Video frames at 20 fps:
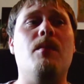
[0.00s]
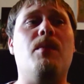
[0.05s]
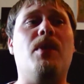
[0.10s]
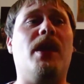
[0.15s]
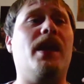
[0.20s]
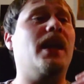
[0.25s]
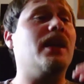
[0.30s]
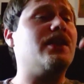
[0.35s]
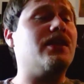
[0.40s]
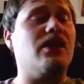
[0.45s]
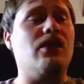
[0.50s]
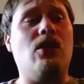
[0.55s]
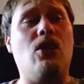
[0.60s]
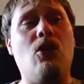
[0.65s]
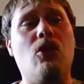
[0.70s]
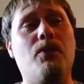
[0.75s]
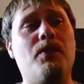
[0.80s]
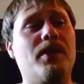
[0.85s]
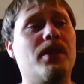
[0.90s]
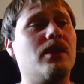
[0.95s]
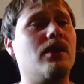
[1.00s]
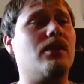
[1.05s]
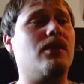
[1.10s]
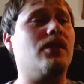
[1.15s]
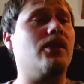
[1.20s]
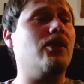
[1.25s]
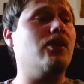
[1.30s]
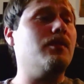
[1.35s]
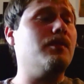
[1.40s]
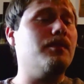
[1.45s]
But it's an open
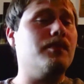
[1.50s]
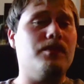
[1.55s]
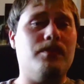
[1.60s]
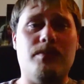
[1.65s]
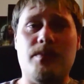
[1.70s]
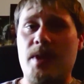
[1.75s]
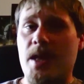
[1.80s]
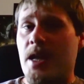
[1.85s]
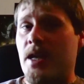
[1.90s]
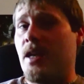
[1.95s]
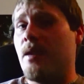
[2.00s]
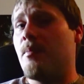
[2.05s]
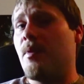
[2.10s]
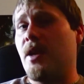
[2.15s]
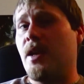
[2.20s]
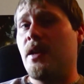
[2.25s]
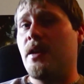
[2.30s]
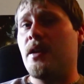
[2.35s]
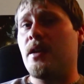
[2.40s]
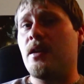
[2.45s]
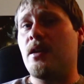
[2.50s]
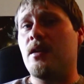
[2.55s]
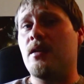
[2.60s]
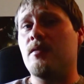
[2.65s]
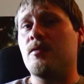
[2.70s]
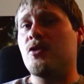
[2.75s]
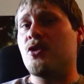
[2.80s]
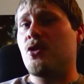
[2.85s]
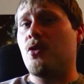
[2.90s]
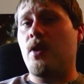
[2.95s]
group. Anybody
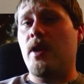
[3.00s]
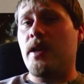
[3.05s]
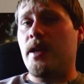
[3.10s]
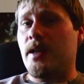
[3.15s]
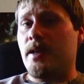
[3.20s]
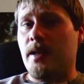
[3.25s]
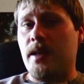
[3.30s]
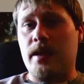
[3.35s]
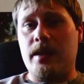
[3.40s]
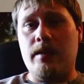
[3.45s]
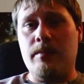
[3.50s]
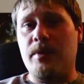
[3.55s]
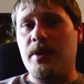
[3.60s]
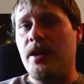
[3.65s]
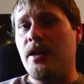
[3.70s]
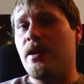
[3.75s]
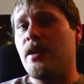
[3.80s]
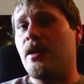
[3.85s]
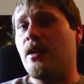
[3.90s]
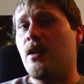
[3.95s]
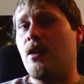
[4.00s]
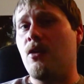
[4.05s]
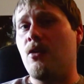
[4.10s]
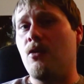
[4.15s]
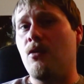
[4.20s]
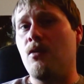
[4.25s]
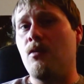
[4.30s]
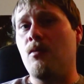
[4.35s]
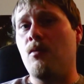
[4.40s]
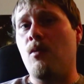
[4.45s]
can join it. Anybody can
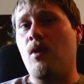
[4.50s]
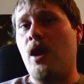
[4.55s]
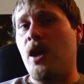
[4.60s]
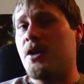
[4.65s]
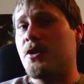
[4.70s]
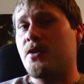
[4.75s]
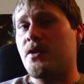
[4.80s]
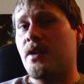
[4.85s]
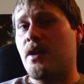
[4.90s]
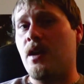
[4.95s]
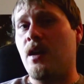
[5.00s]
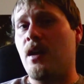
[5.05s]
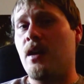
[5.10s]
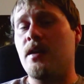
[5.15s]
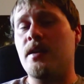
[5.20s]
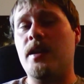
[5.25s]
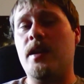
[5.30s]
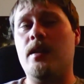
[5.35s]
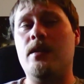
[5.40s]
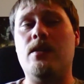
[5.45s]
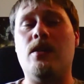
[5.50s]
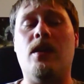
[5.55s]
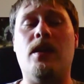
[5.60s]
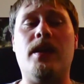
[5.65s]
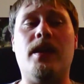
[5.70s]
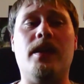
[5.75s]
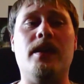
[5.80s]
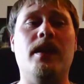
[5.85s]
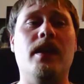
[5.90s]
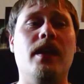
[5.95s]
go watch the content
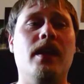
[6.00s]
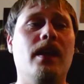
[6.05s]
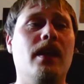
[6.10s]
on it.